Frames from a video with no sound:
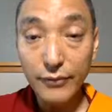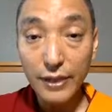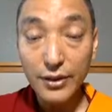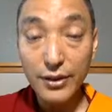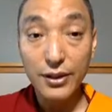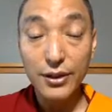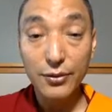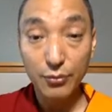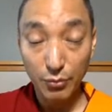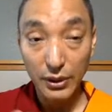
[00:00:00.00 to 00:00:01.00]
since
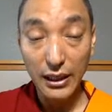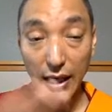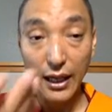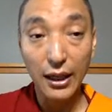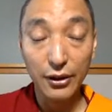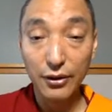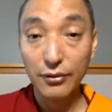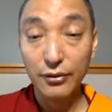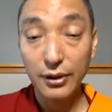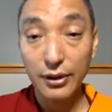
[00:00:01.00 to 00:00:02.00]
we are
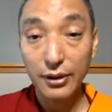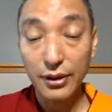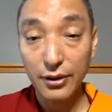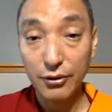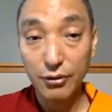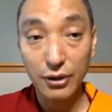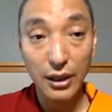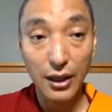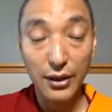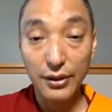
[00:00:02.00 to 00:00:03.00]
doing
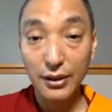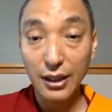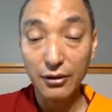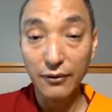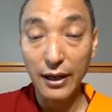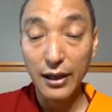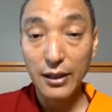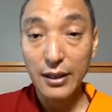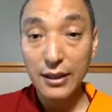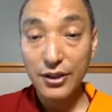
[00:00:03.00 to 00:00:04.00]
a kind of a
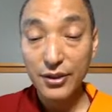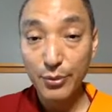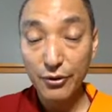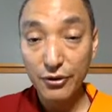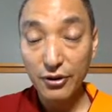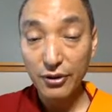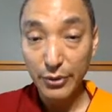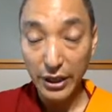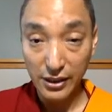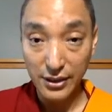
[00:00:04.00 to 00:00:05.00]
spiritual
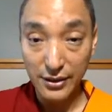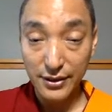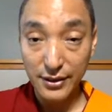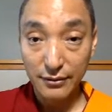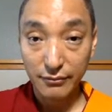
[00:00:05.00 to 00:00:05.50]
practice,